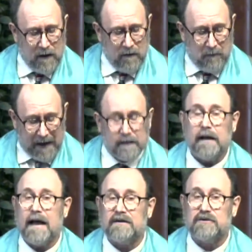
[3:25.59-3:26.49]
My
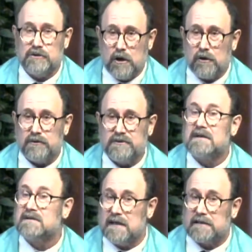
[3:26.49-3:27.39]
class chose
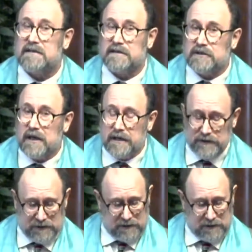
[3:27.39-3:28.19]
sex education.